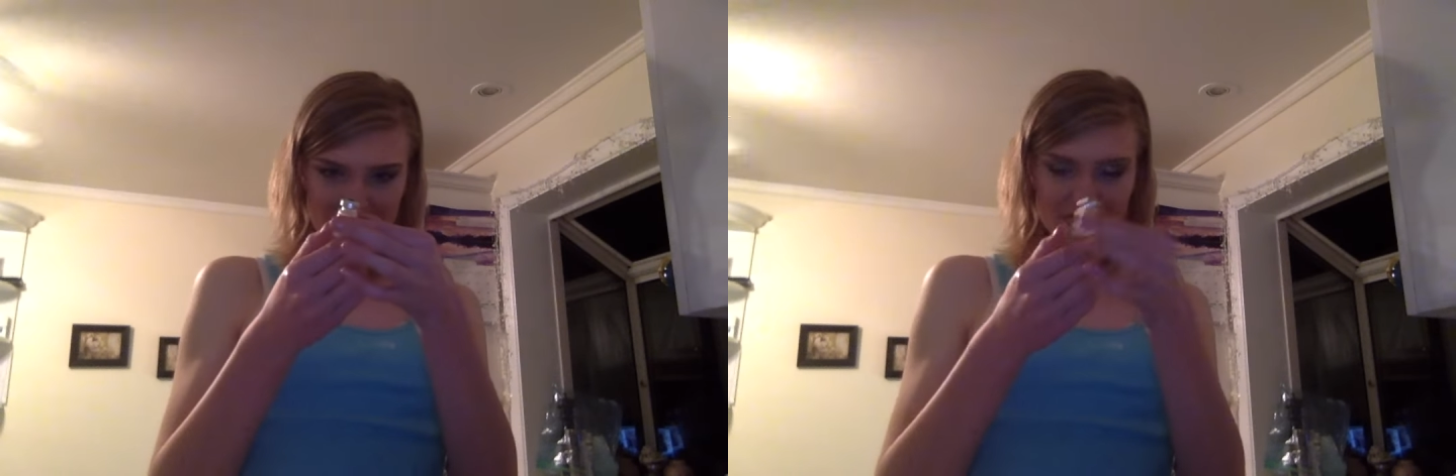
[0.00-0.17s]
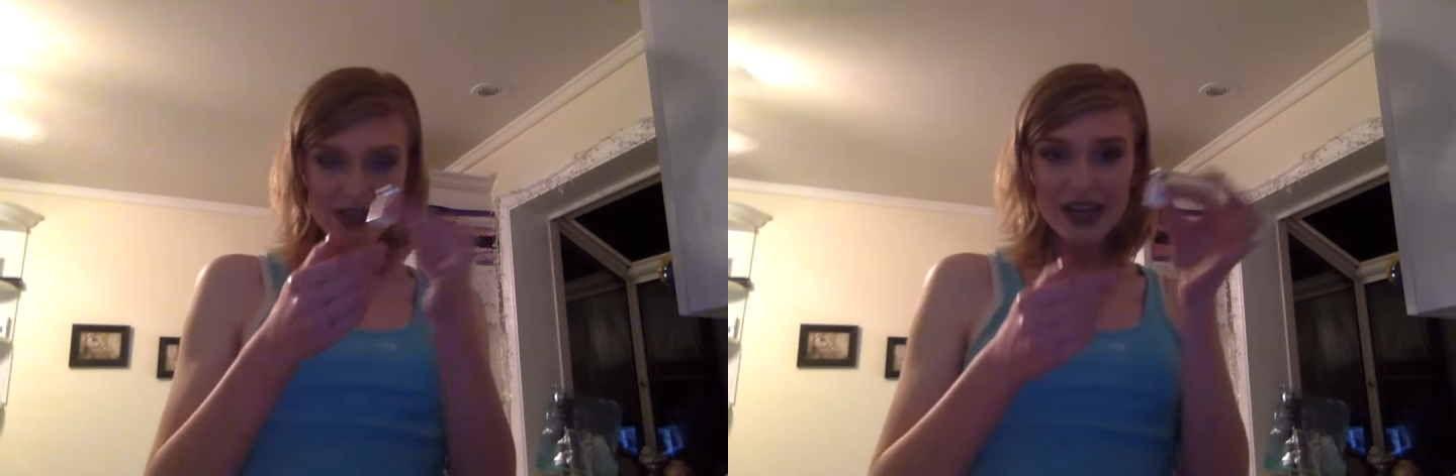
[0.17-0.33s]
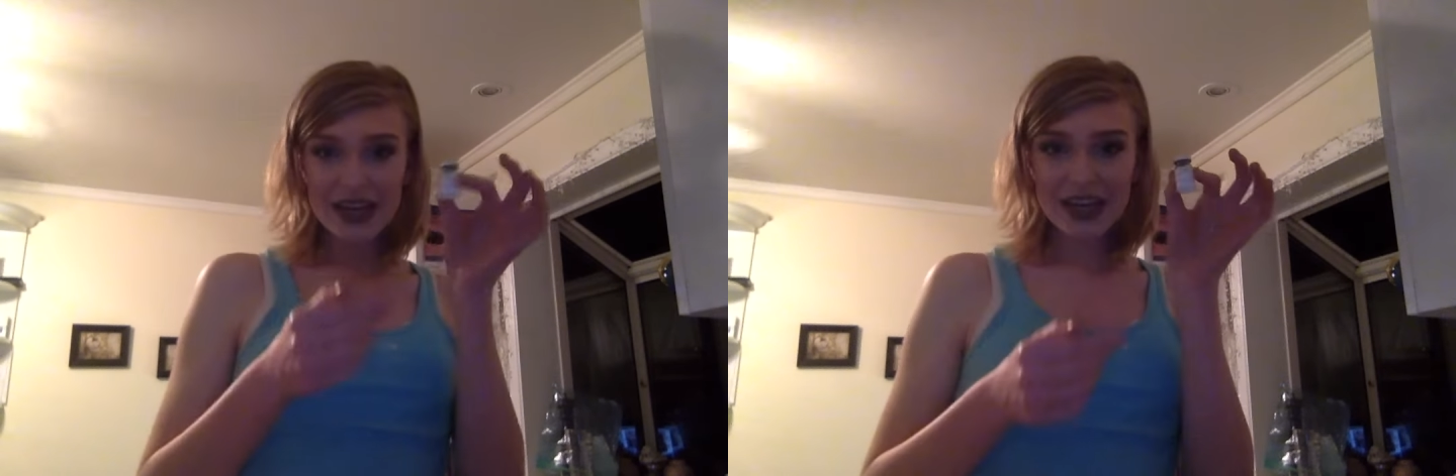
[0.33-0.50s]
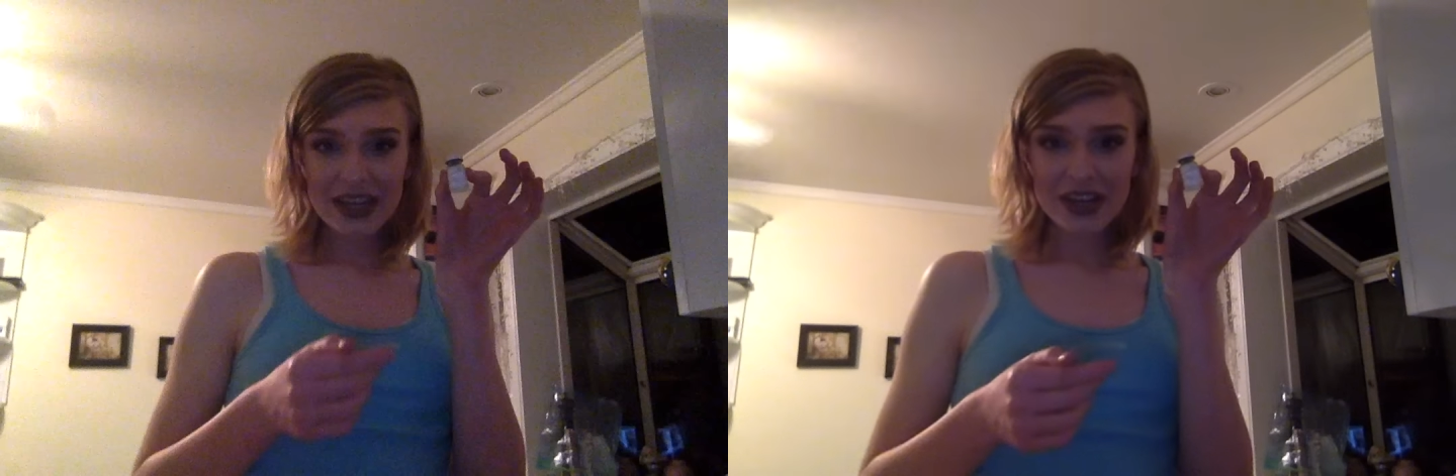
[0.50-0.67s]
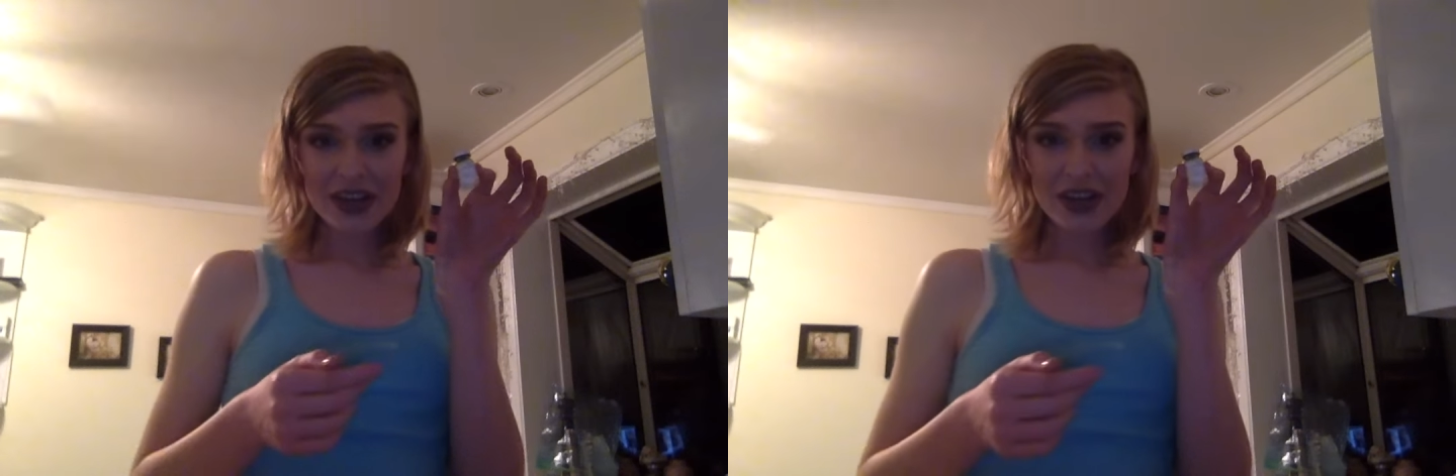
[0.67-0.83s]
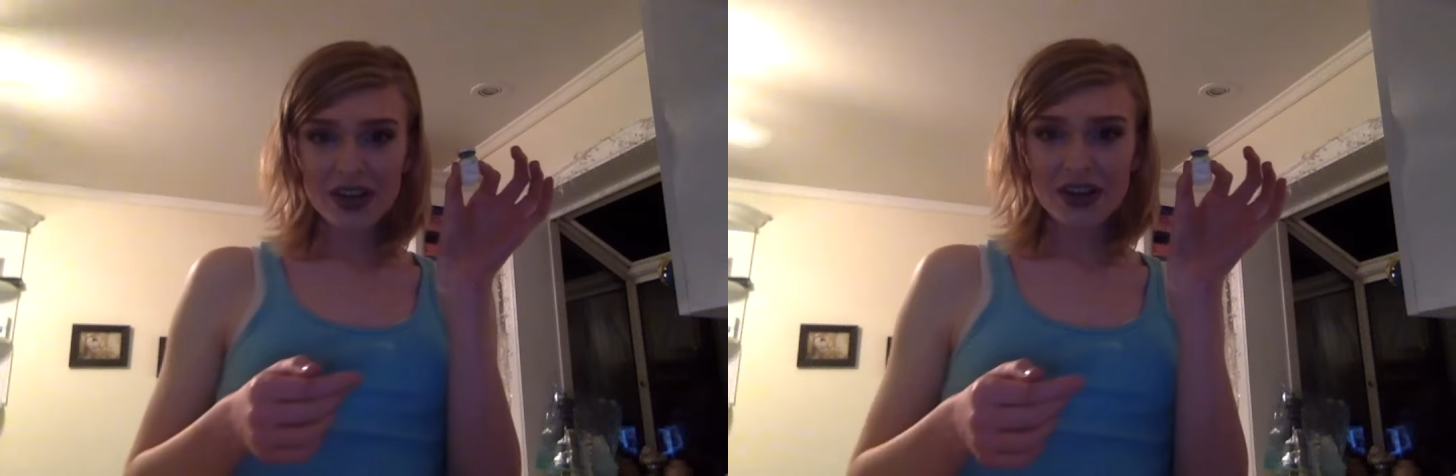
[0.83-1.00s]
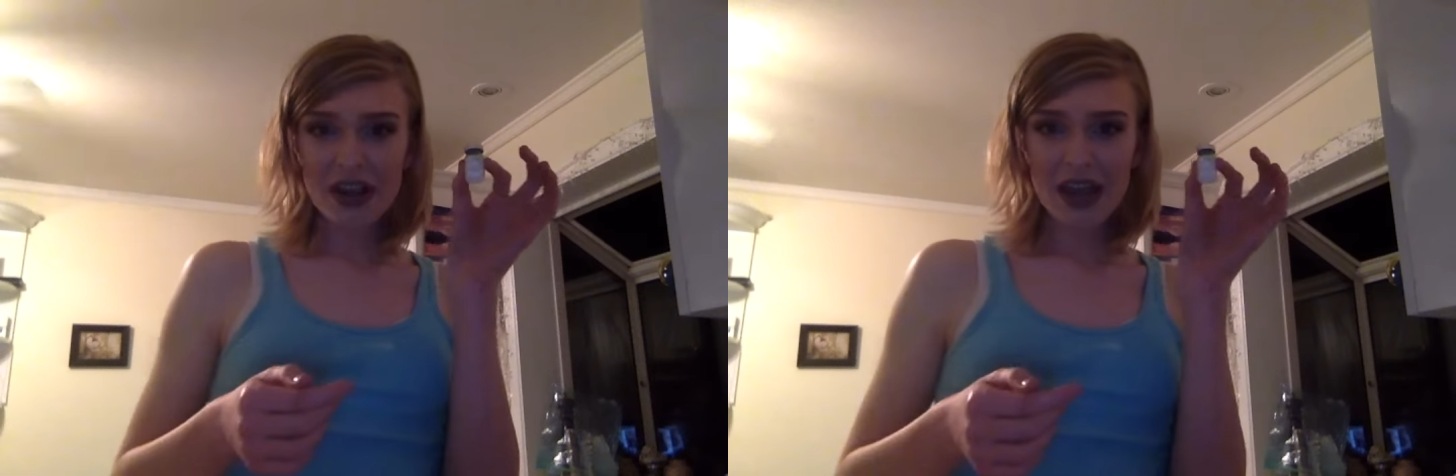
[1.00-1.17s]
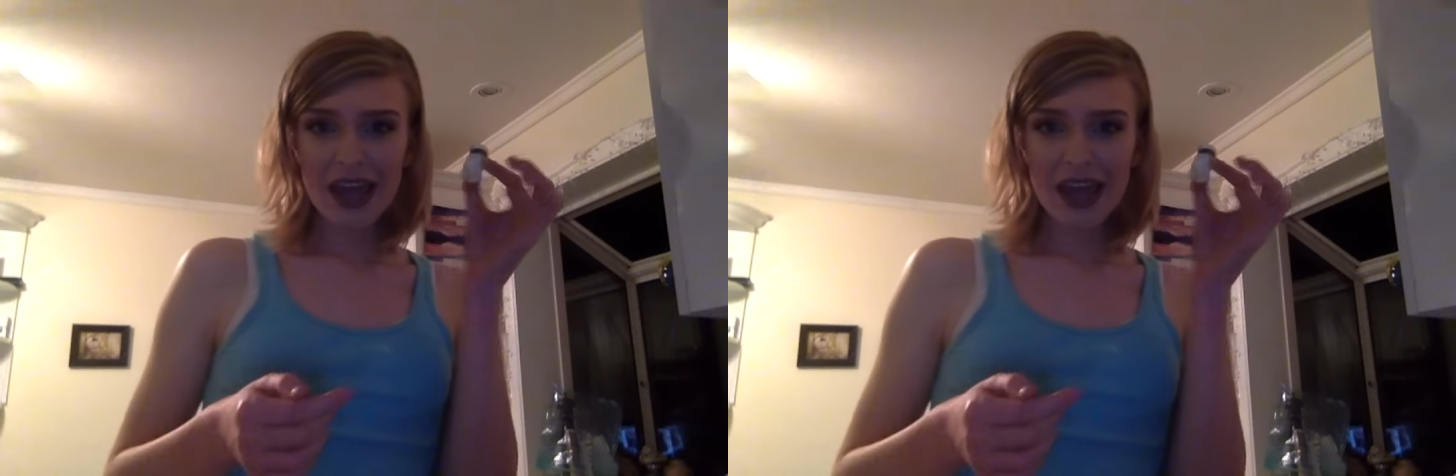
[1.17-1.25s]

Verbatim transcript: of it in here,